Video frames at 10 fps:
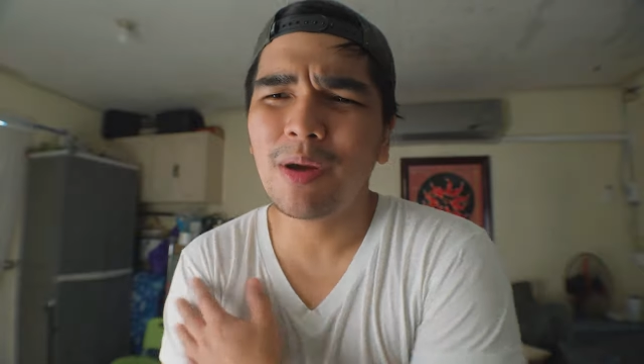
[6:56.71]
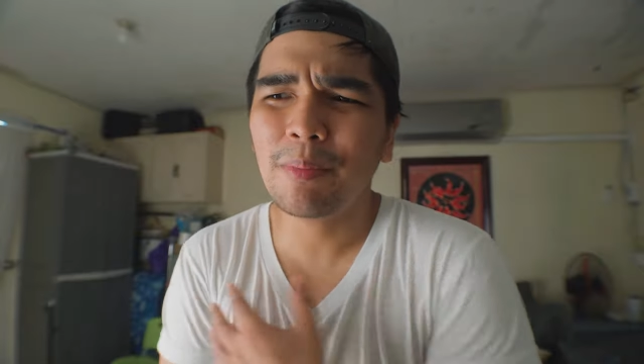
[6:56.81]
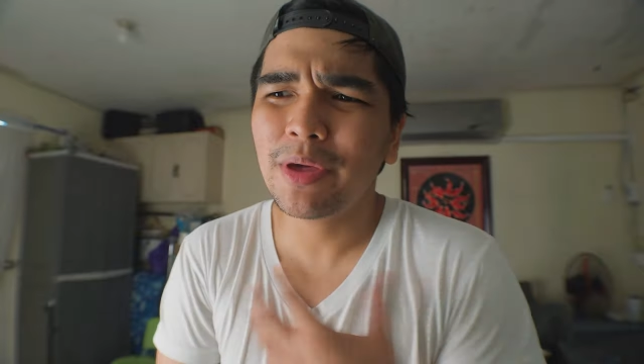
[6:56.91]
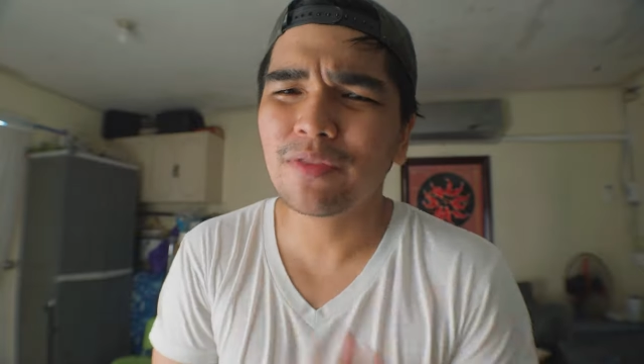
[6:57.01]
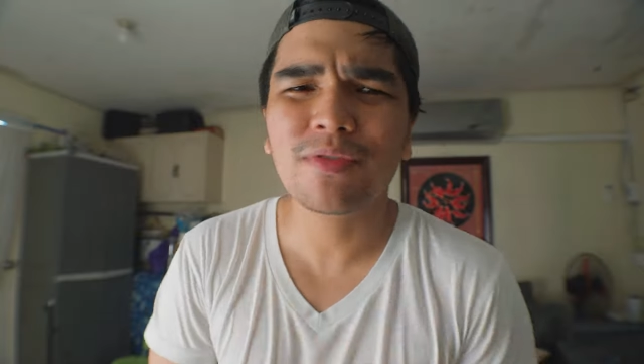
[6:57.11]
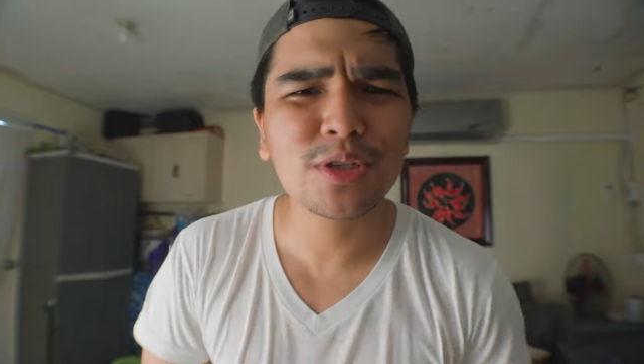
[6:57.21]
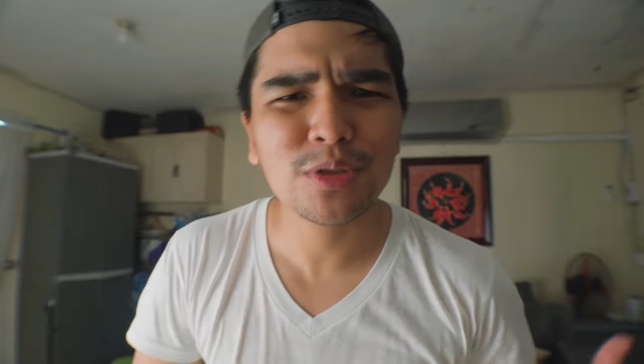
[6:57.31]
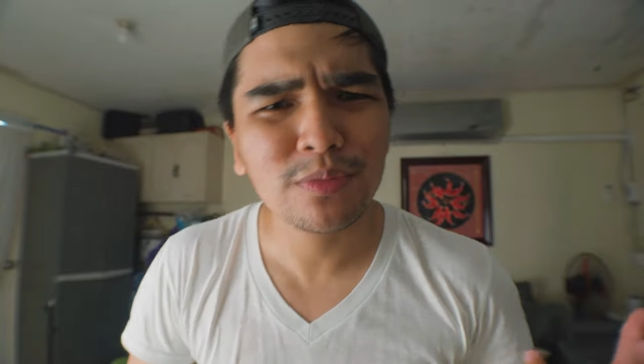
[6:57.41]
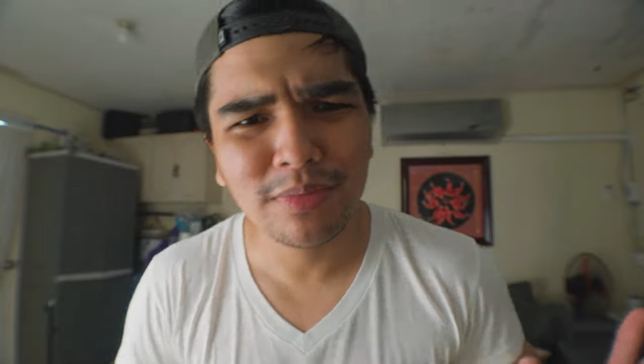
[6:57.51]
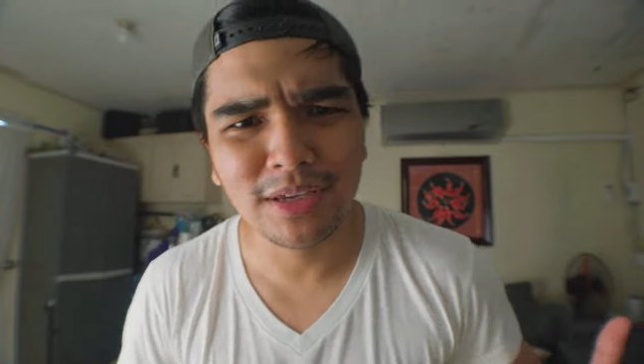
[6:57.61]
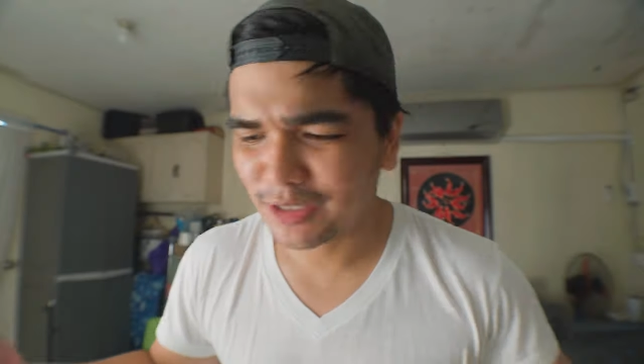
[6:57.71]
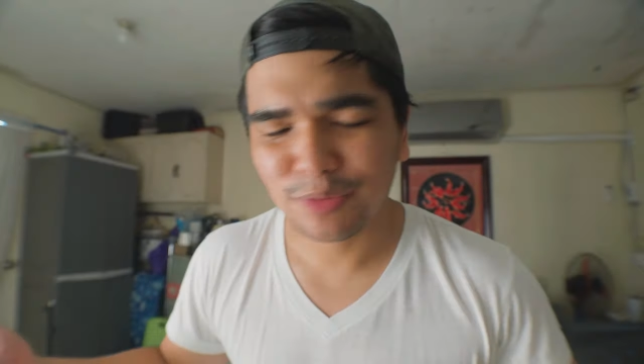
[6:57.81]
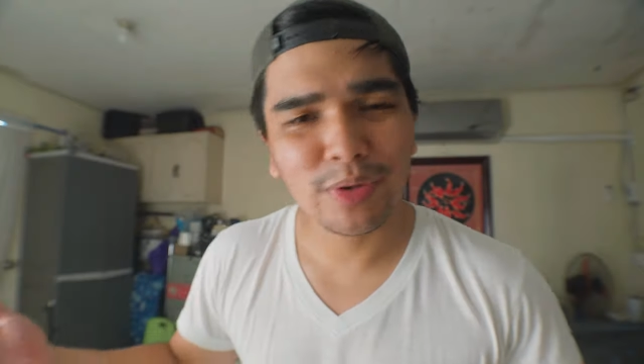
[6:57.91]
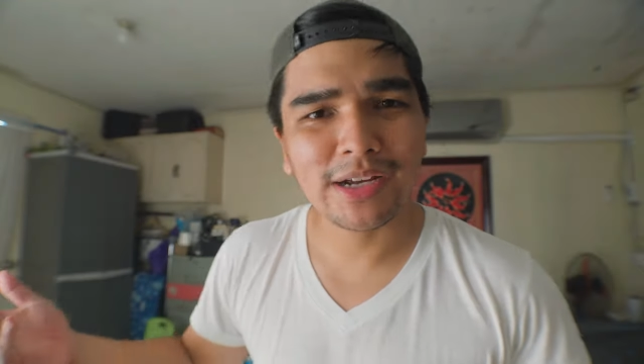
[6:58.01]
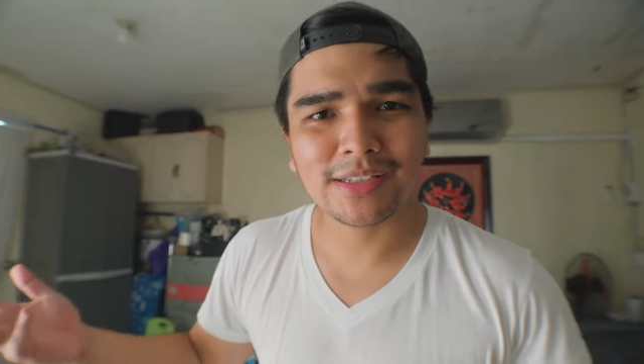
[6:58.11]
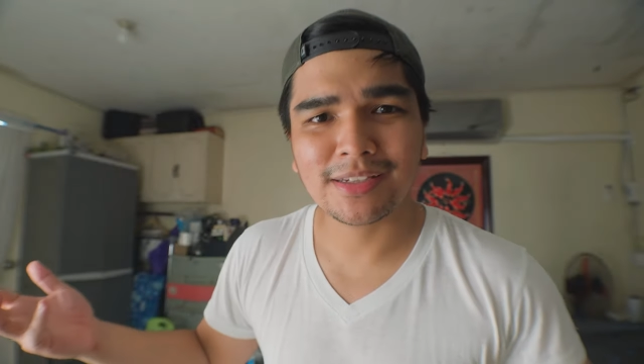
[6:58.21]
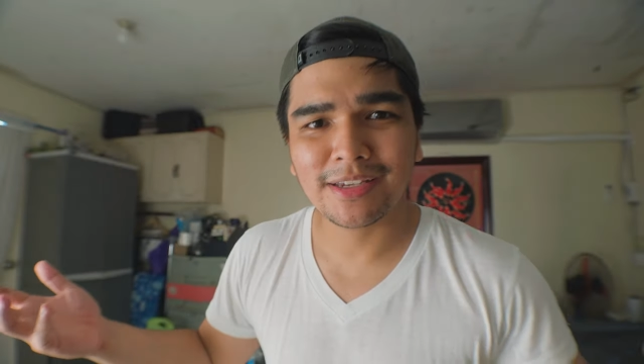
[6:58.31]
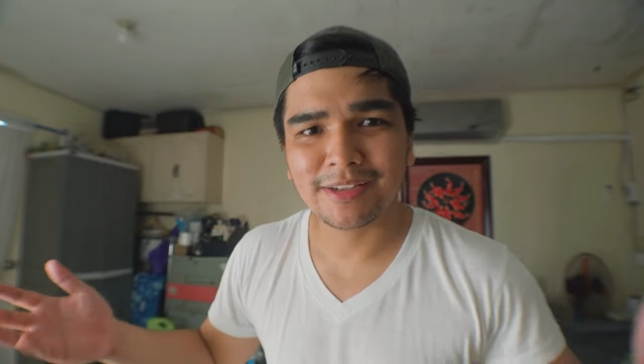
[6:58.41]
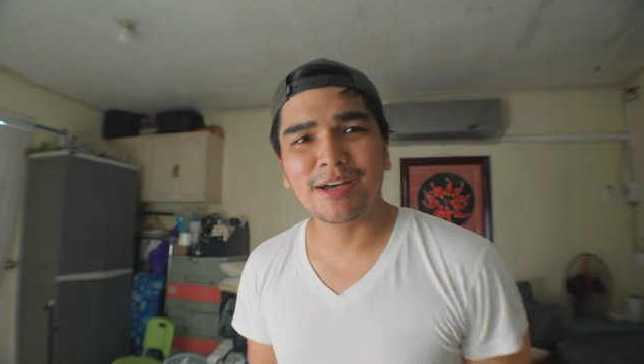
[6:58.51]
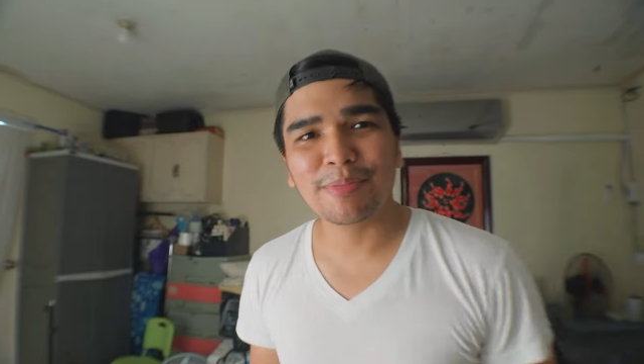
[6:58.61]
a better version of me. That's what I can say.
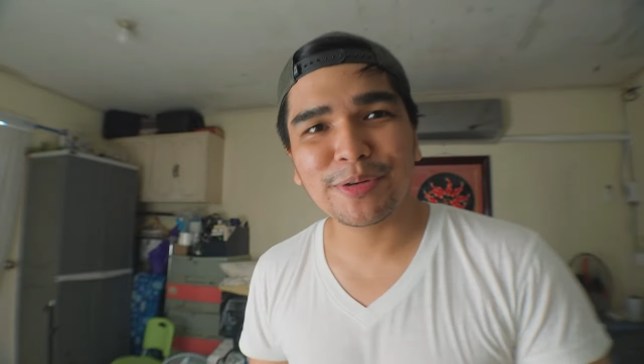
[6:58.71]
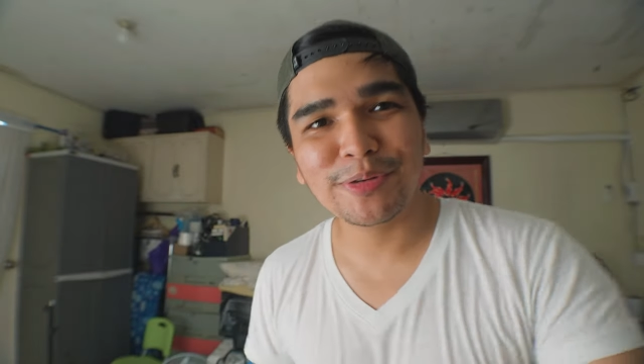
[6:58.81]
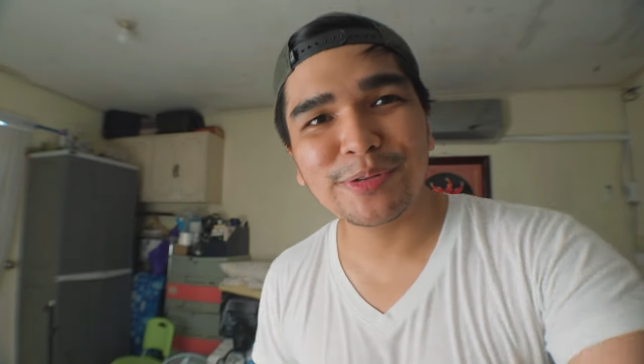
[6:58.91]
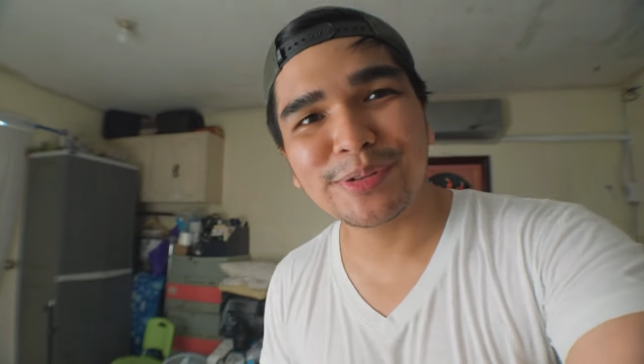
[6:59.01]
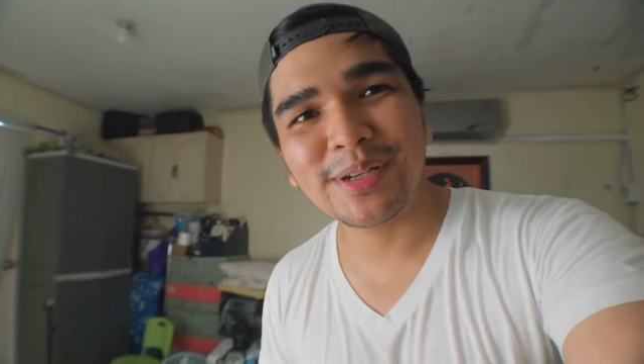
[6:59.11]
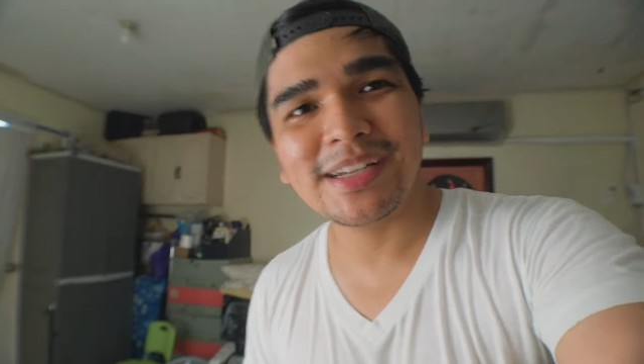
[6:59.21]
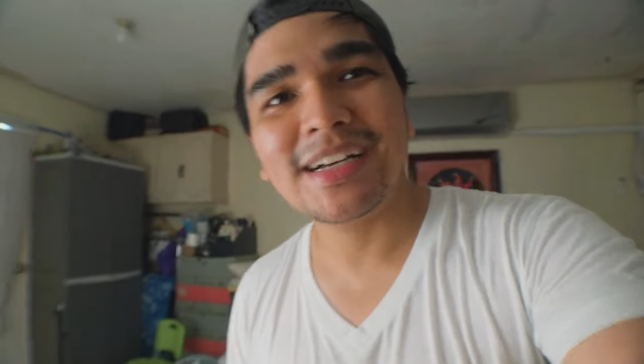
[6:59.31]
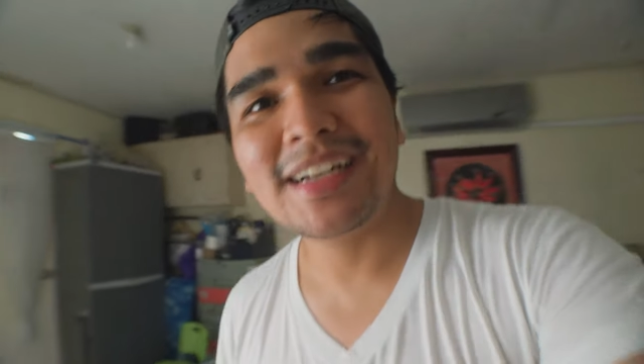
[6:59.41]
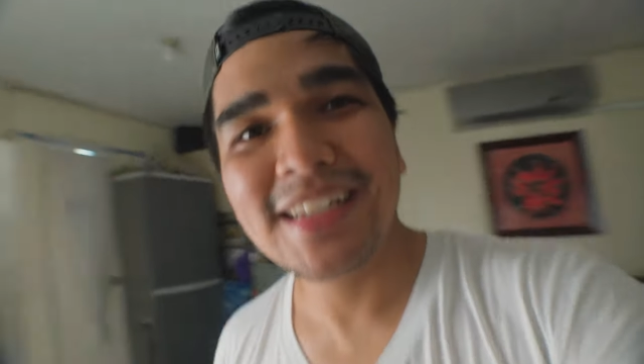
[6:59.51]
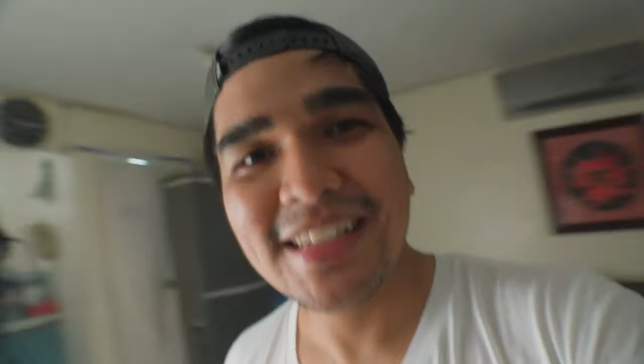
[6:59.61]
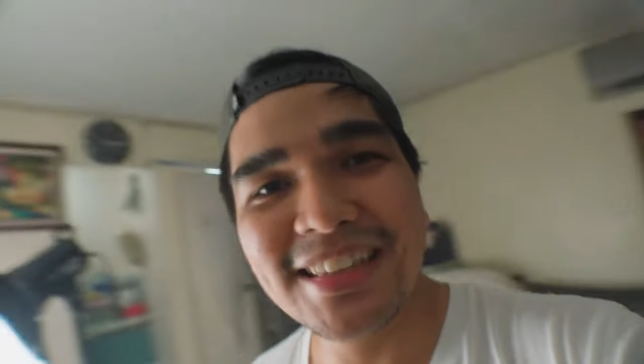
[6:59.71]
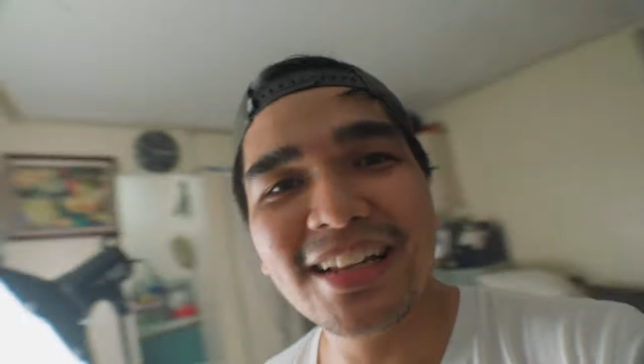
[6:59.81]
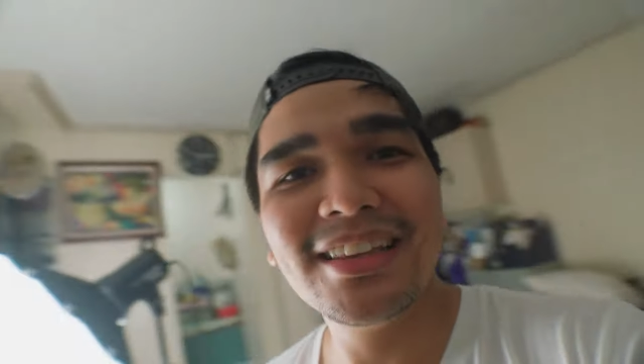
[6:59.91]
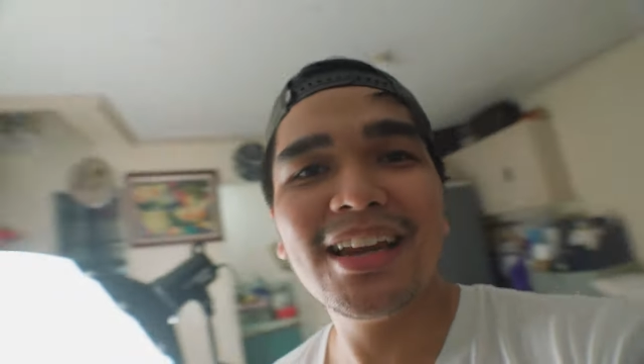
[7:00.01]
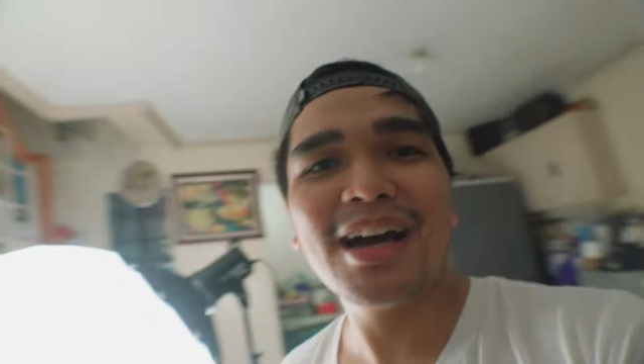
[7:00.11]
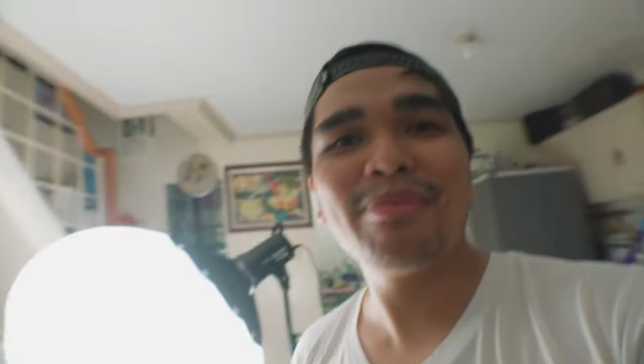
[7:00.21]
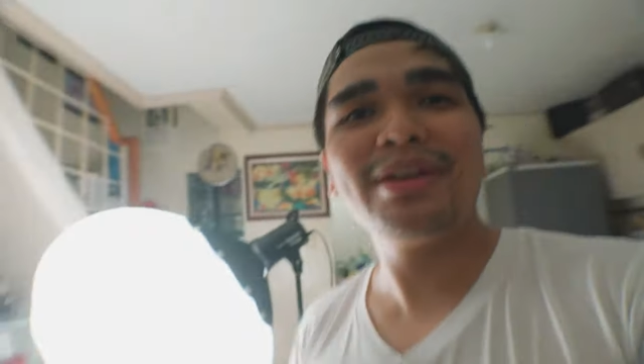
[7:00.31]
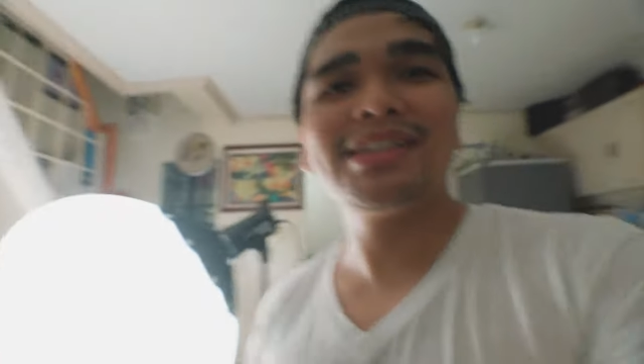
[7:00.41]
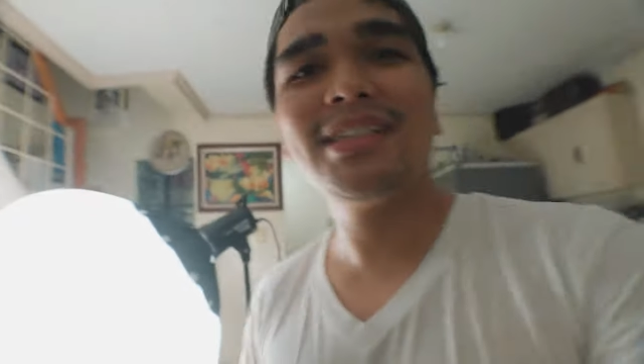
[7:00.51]
Dami kong daldal habang